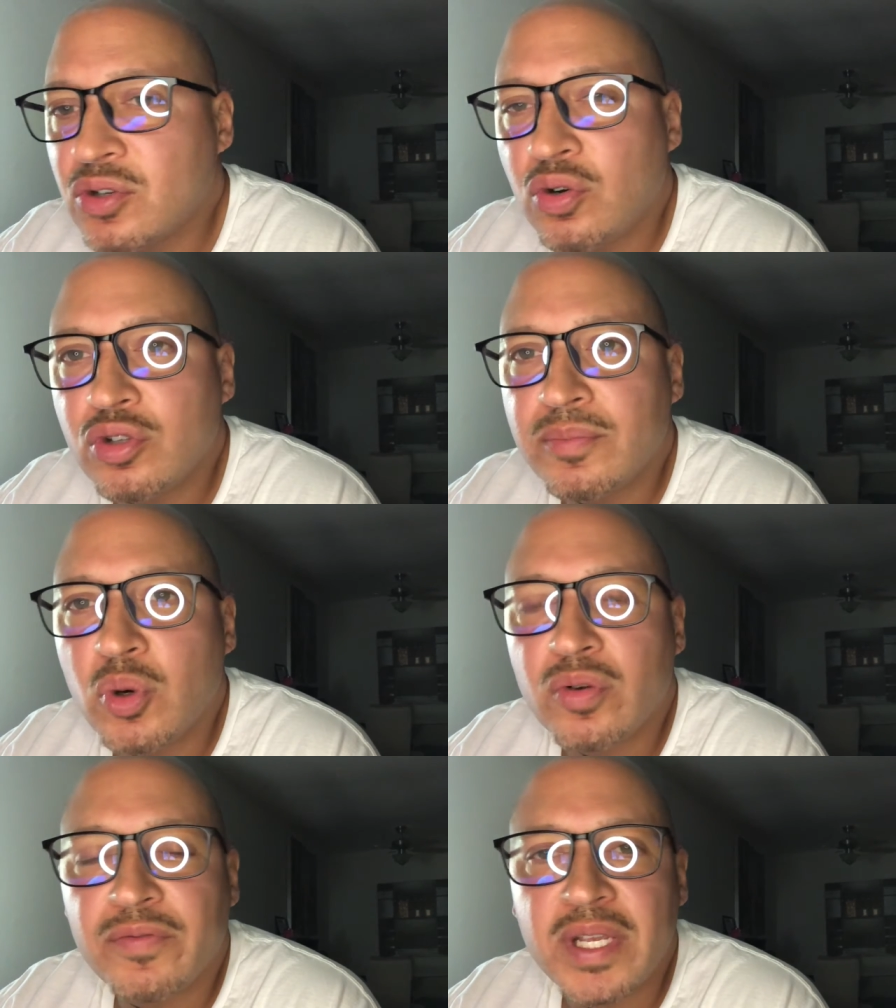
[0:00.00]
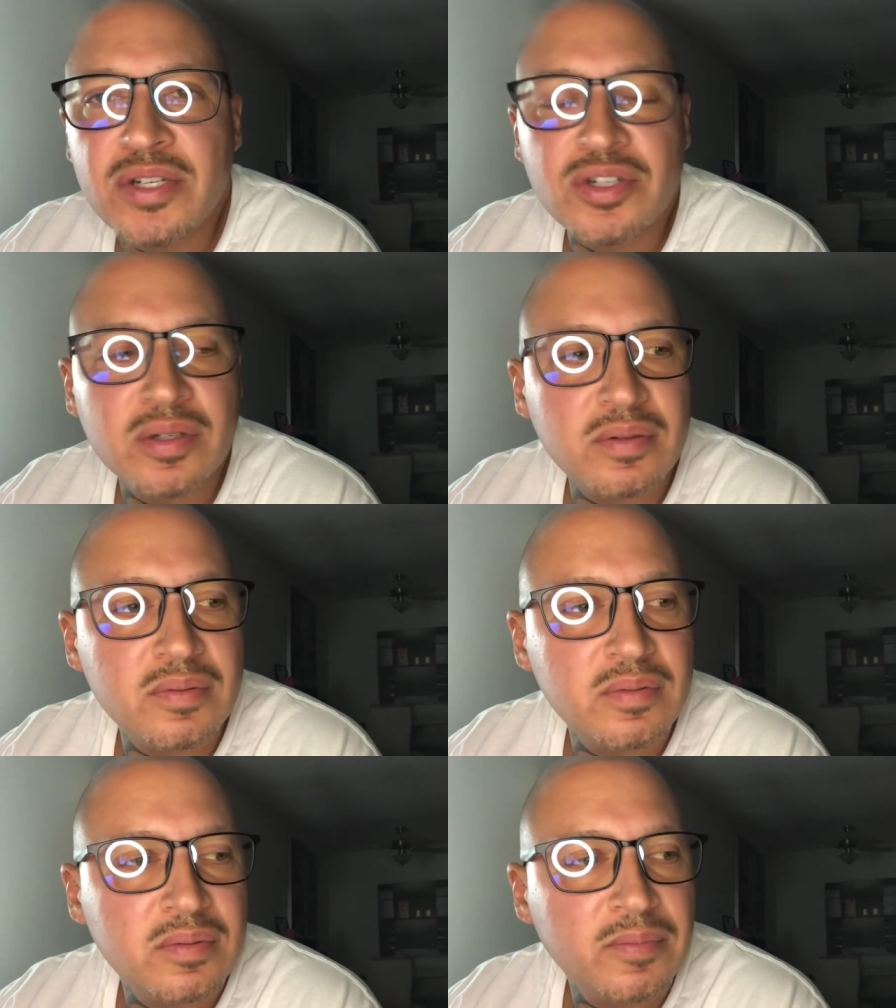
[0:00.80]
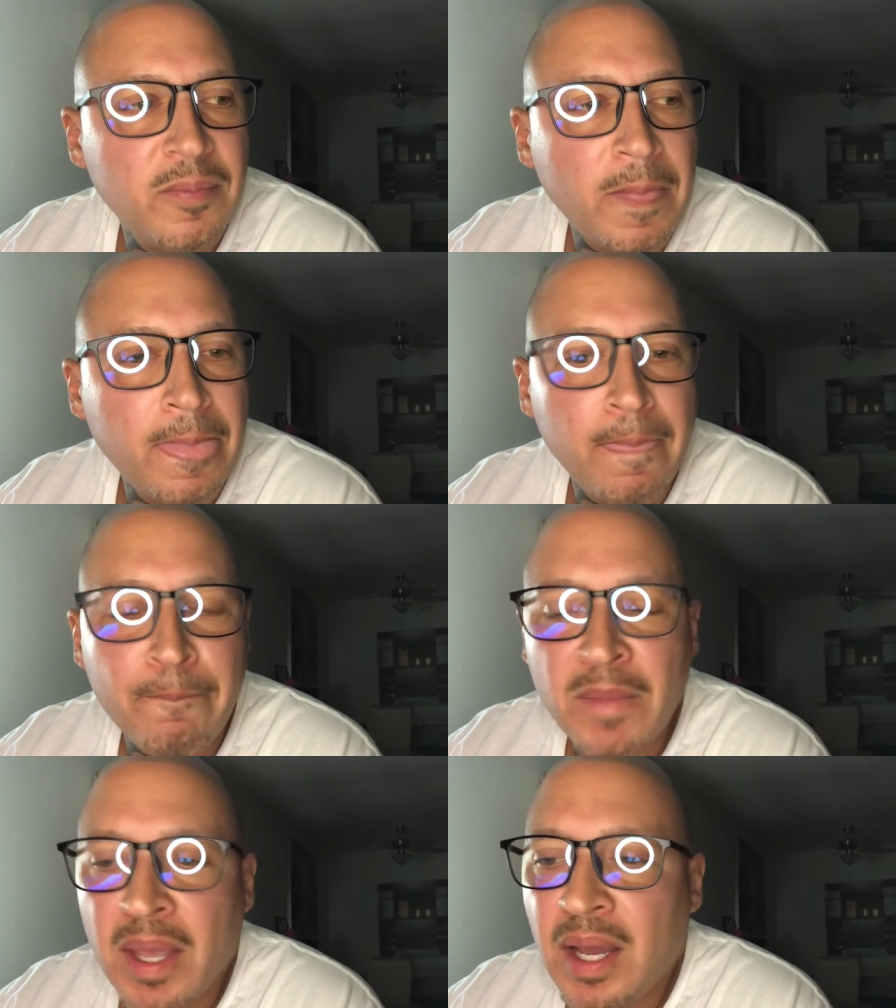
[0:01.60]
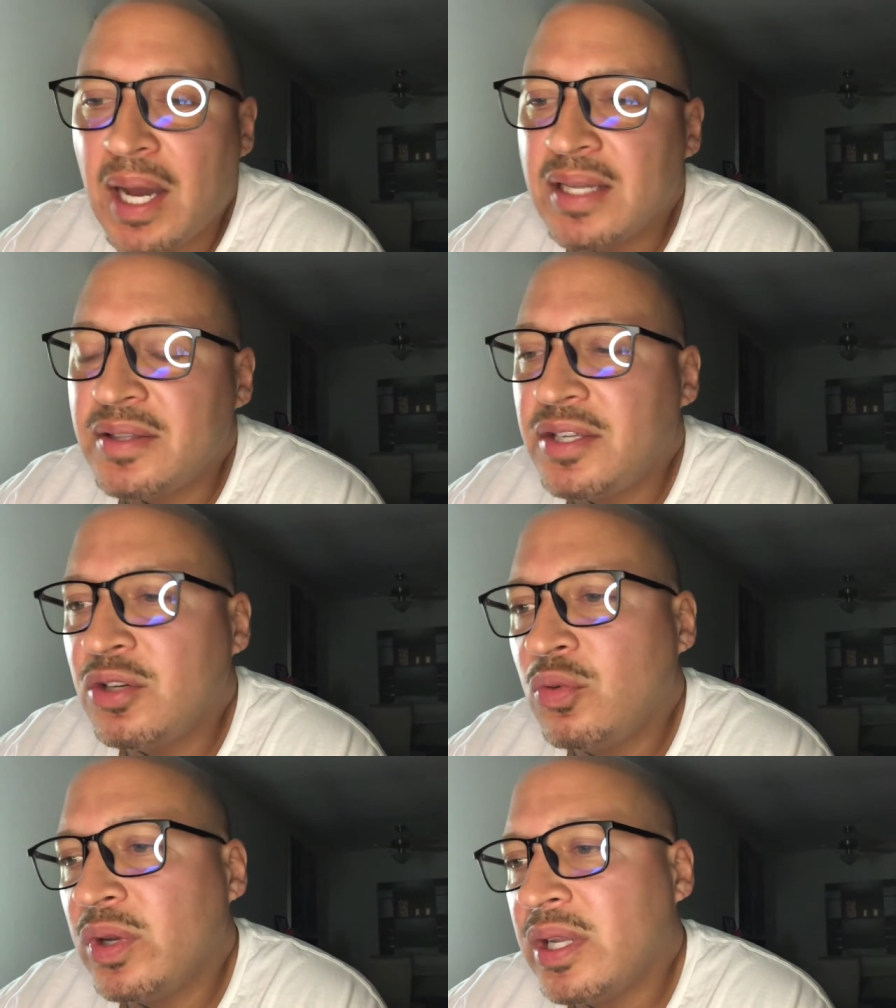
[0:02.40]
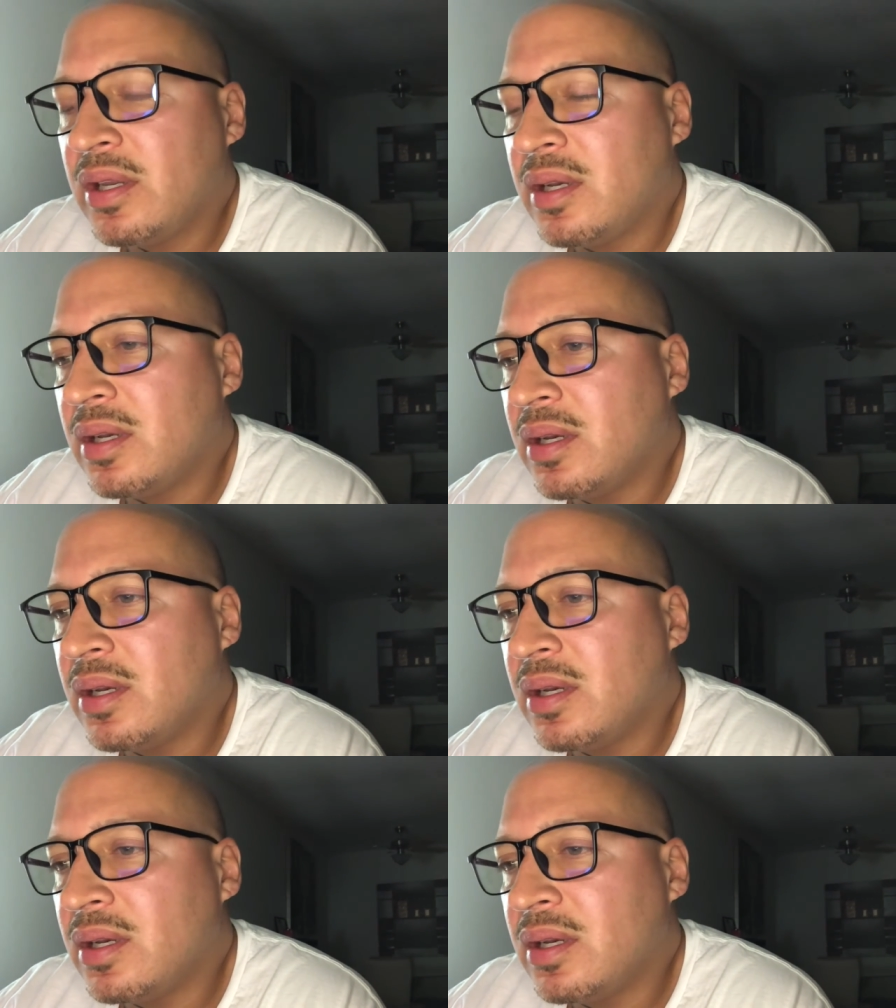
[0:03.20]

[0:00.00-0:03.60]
called motivation. I deal with it